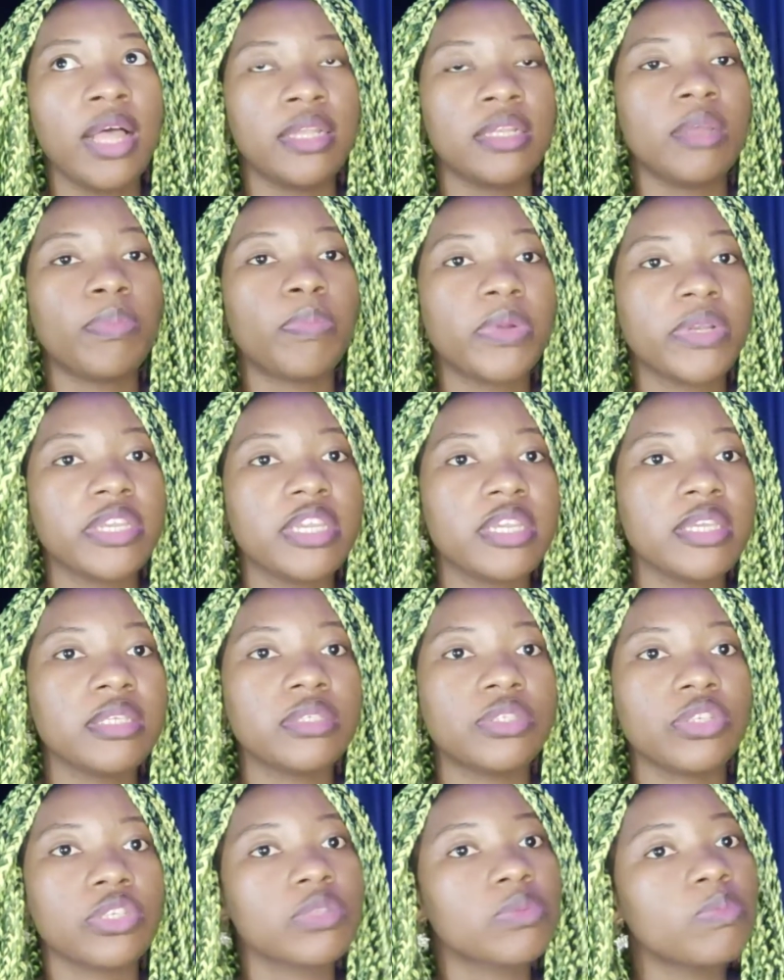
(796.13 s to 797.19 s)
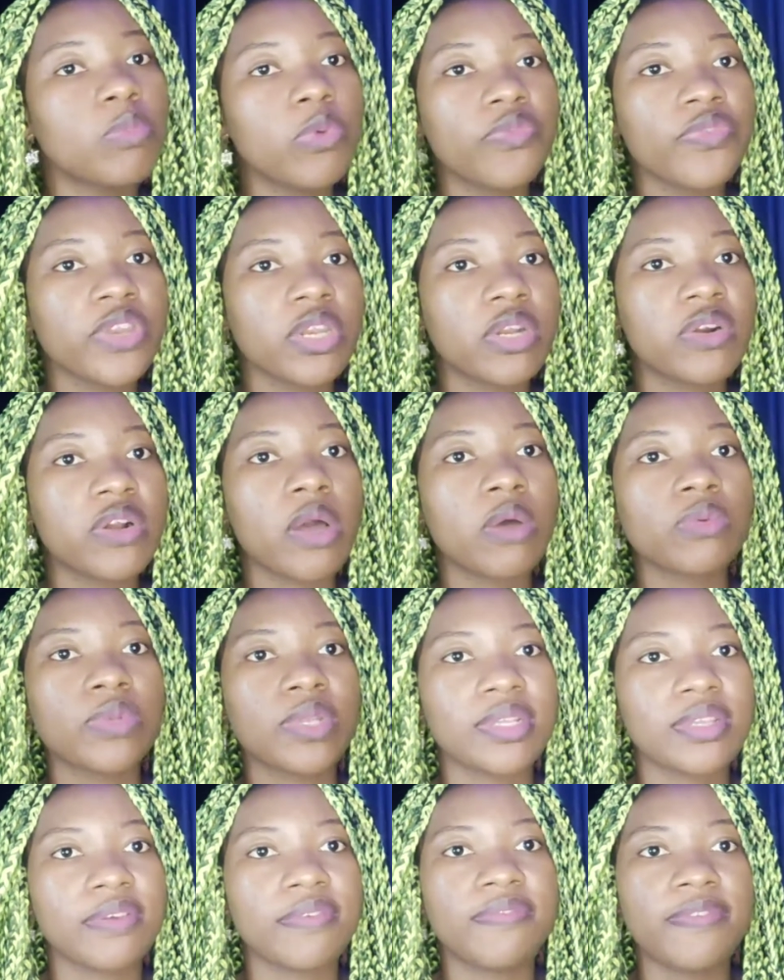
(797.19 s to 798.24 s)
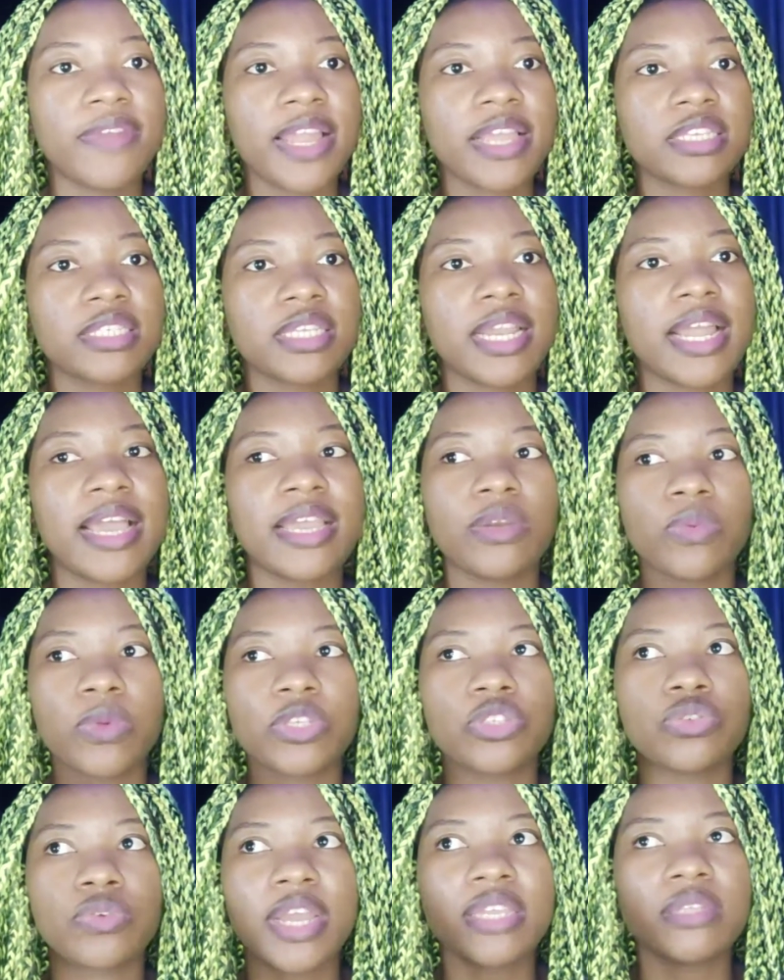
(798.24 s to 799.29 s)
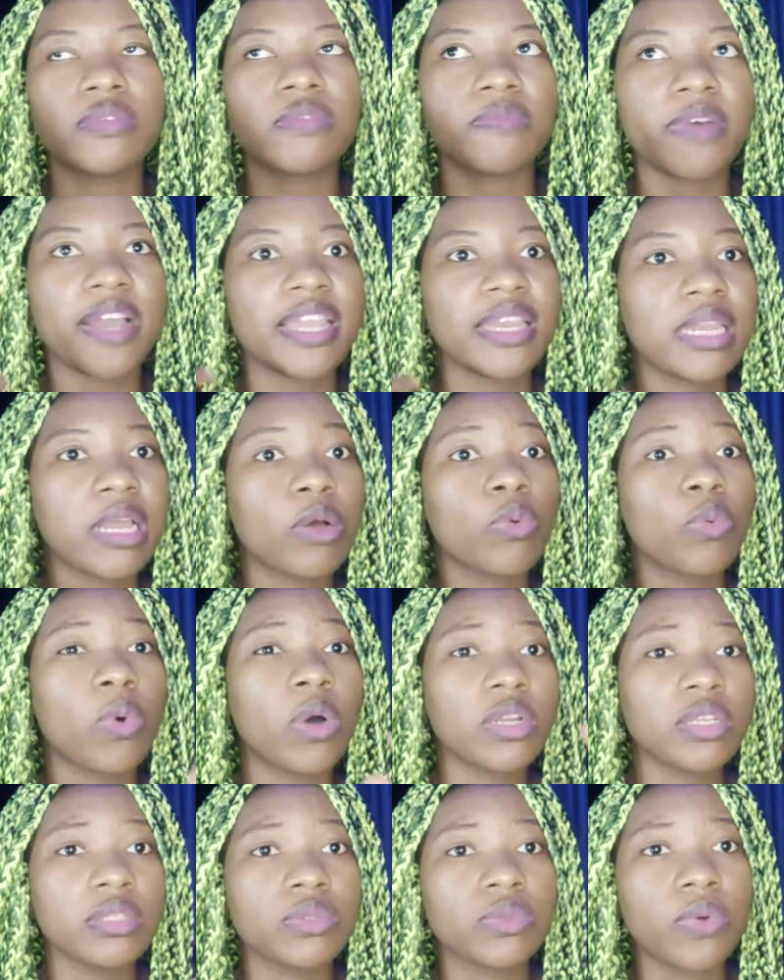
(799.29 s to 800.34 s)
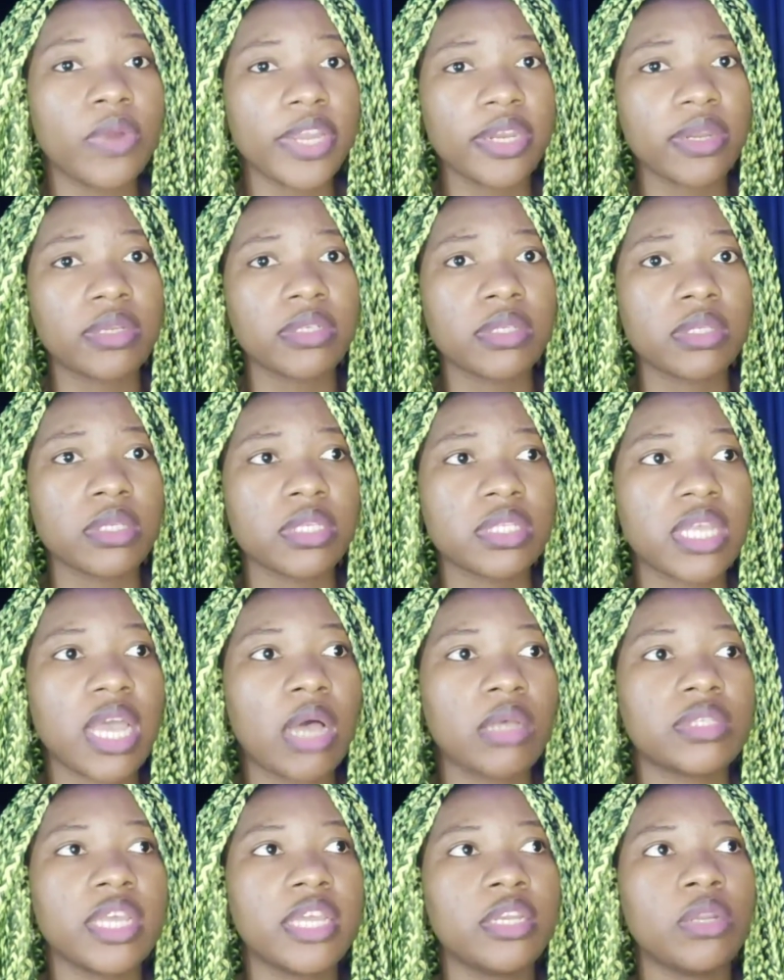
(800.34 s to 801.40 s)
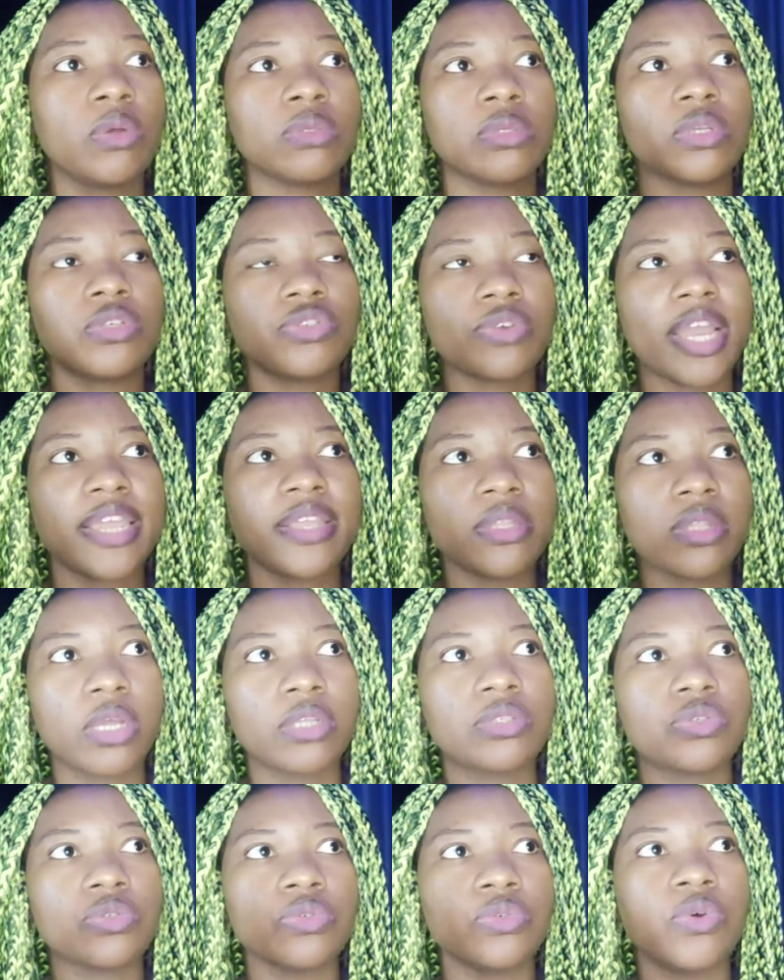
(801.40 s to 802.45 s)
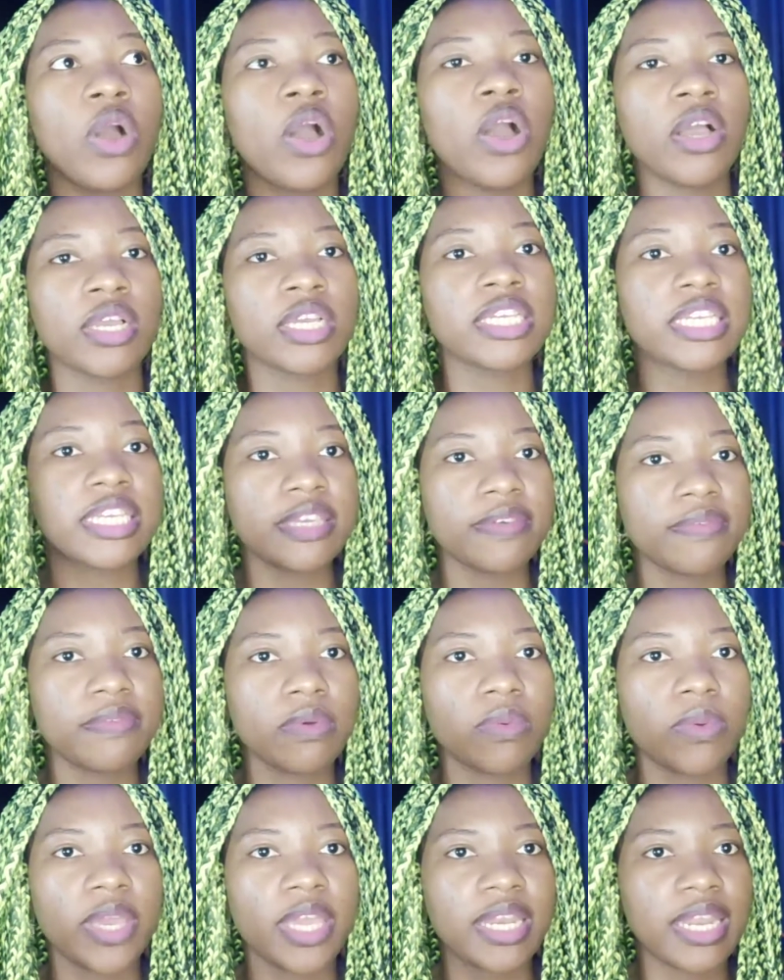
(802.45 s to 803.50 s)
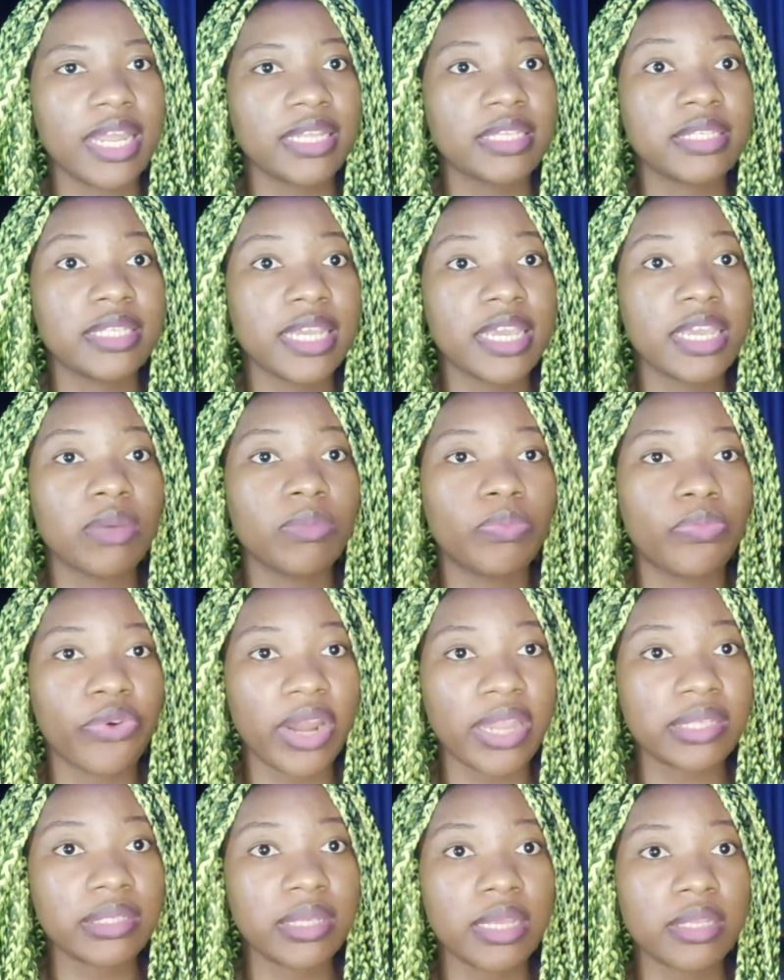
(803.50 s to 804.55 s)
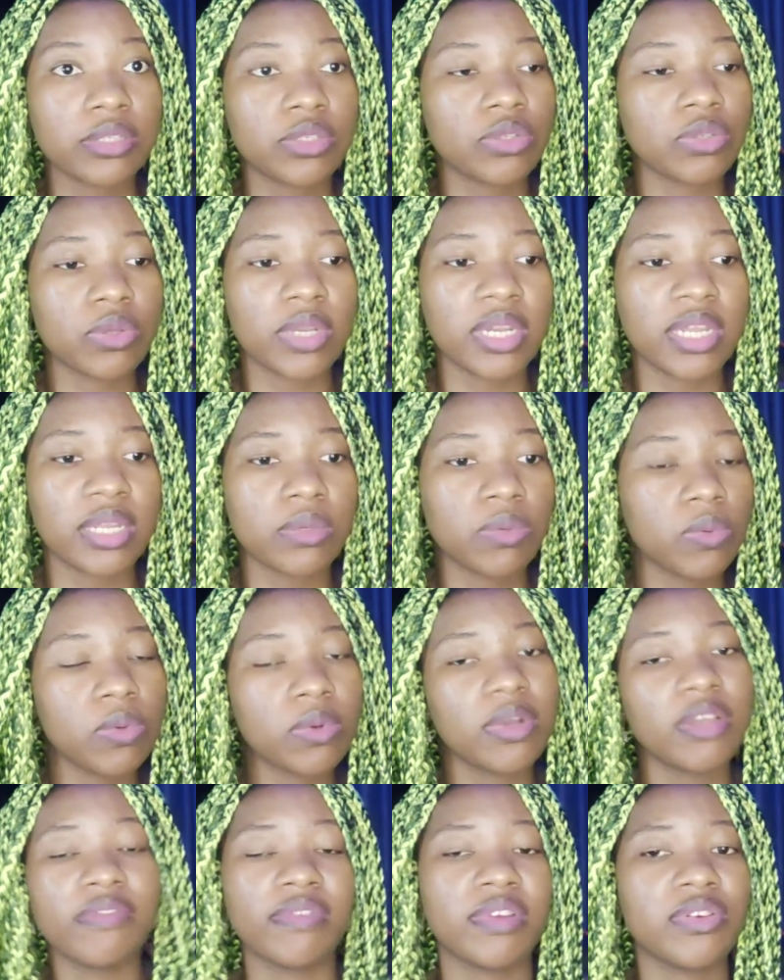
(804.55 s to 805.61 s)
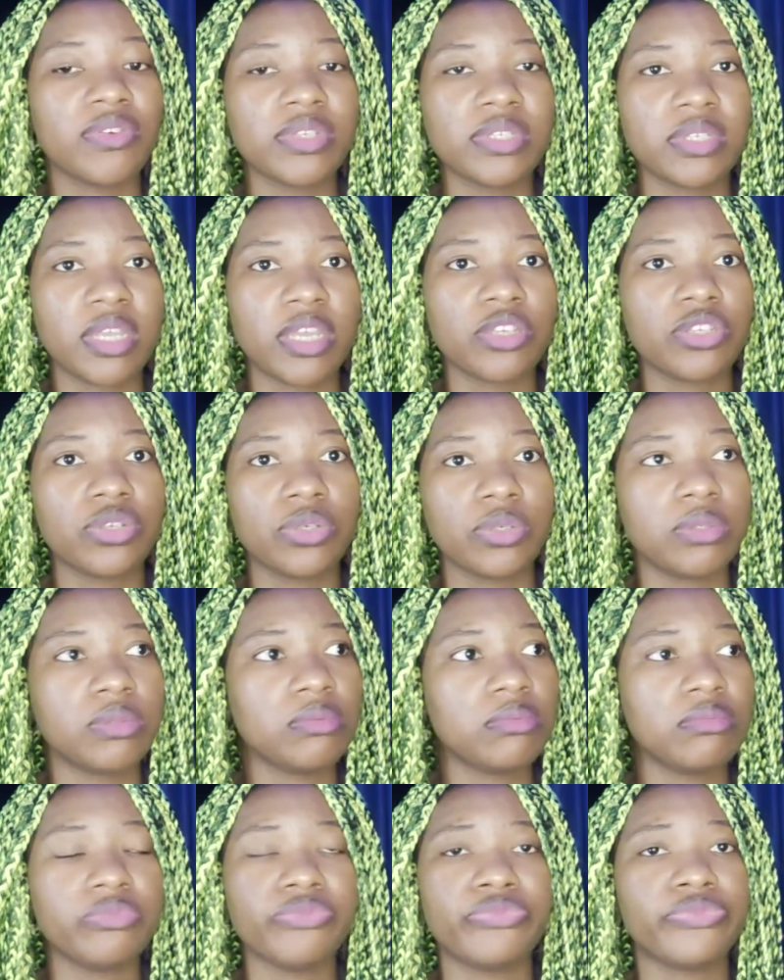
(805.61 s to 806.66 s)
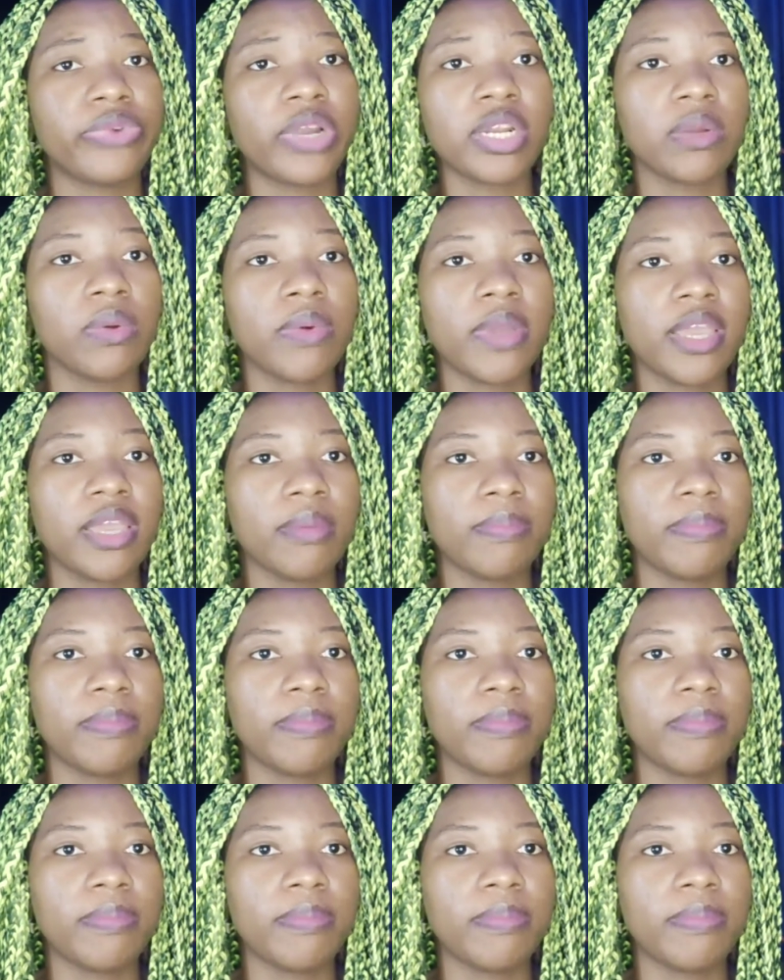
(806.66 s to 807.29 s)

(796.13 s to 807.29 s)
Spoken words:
the police, just moving around with their flashlight, were trying to find out what is going on in this house, and also trying not to give away that they are present so that whoever is there should run away.